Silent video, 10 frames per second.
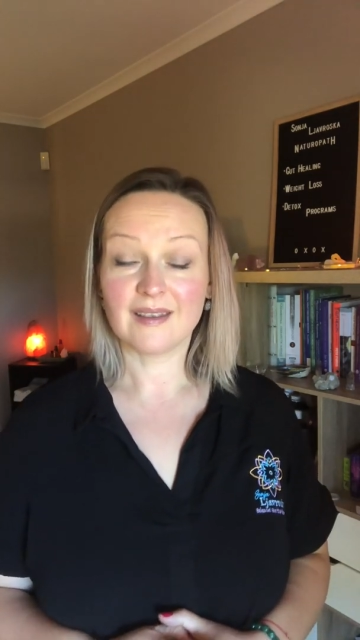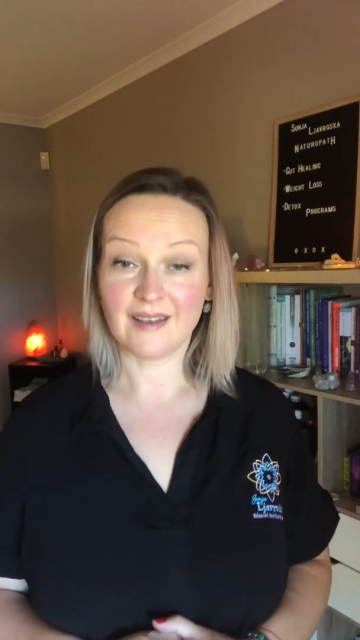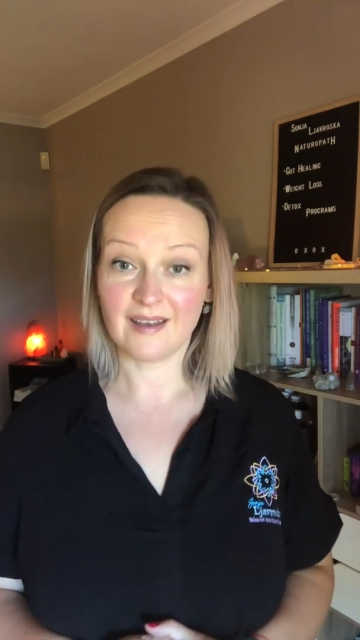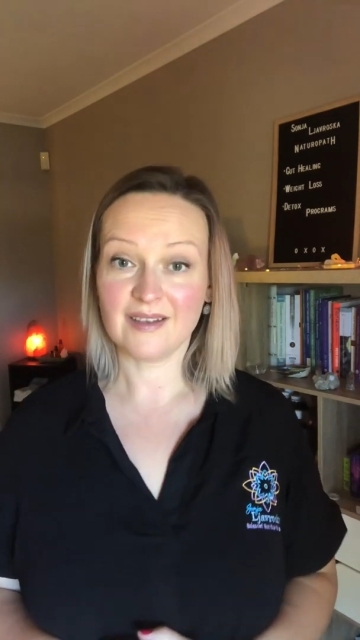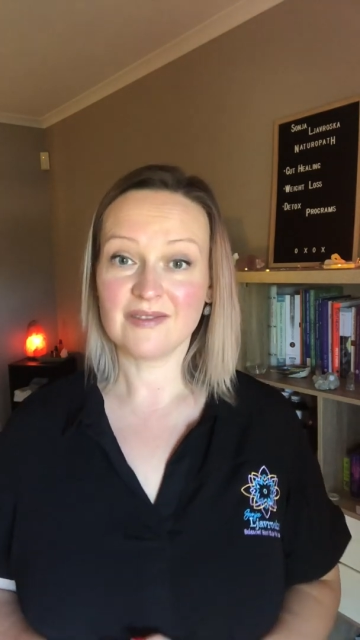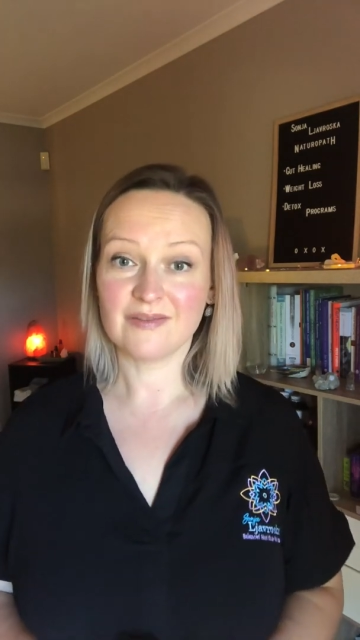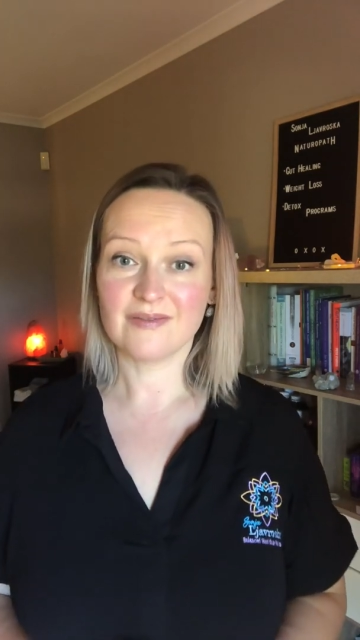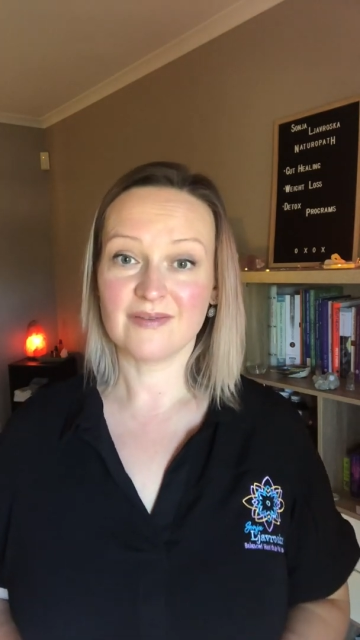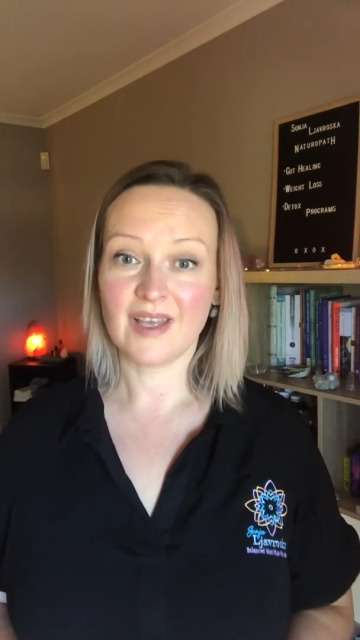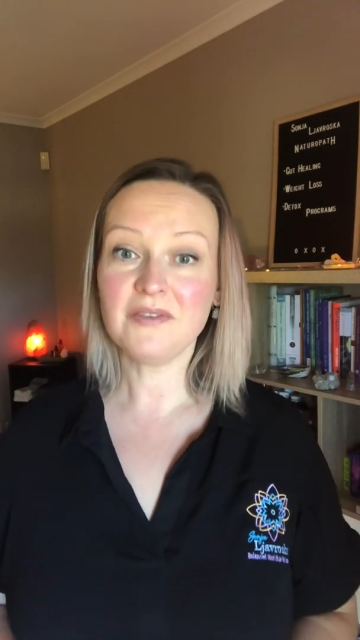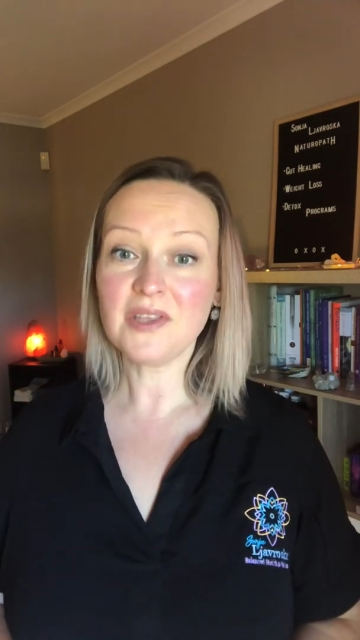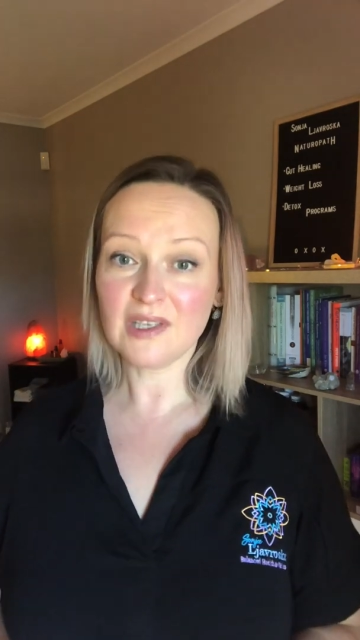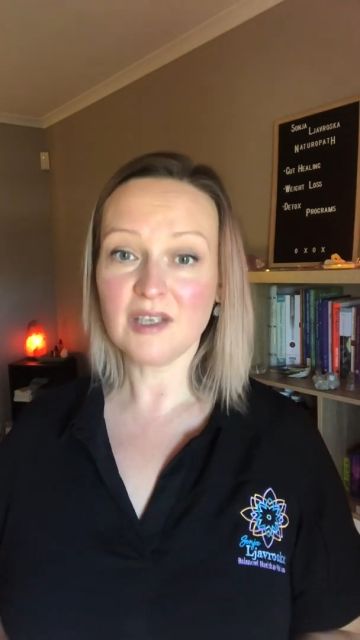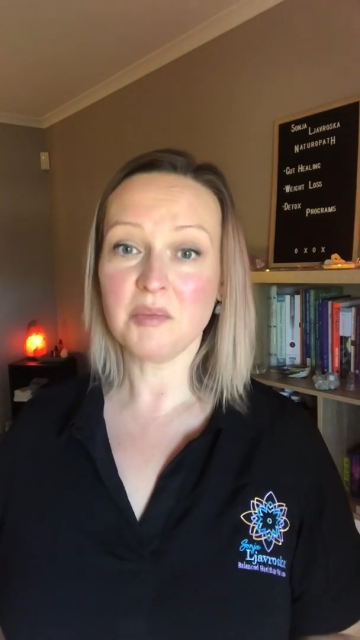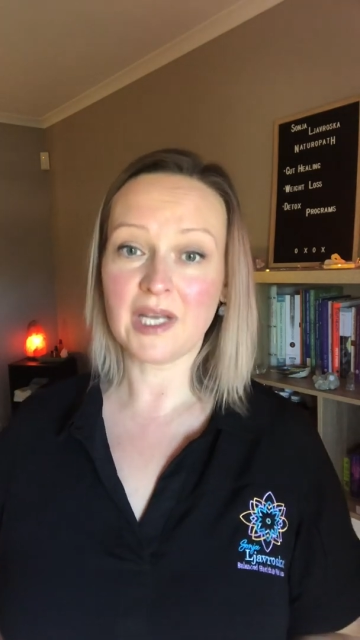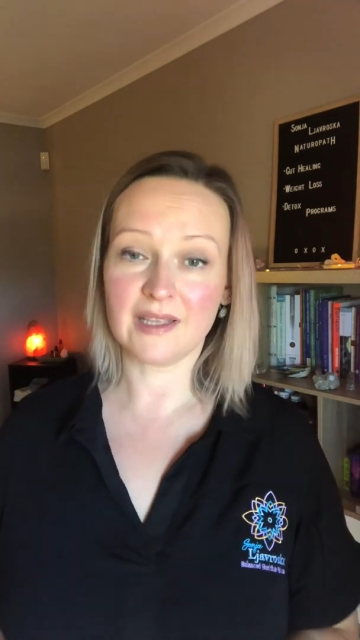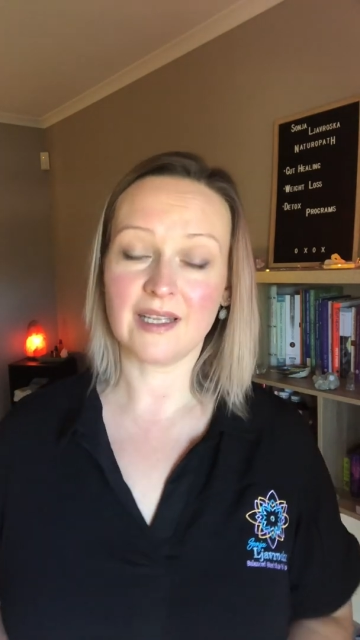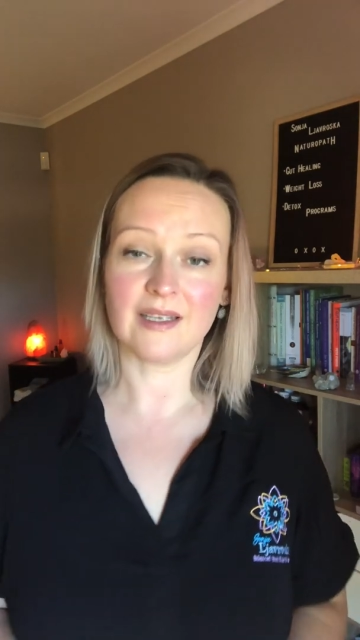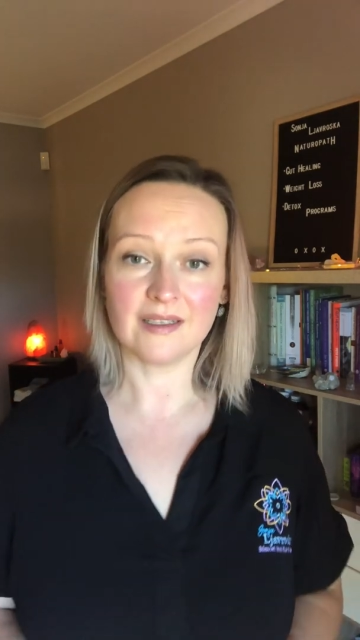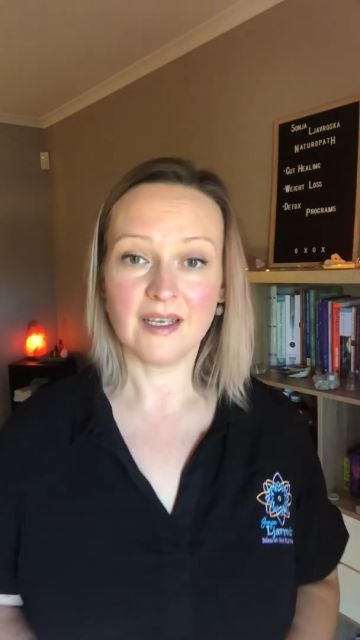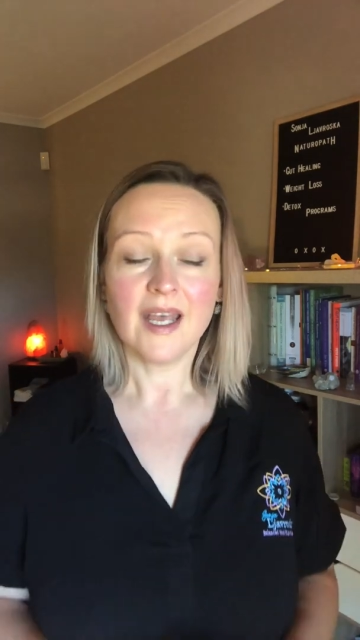Yeah? Have a think about that.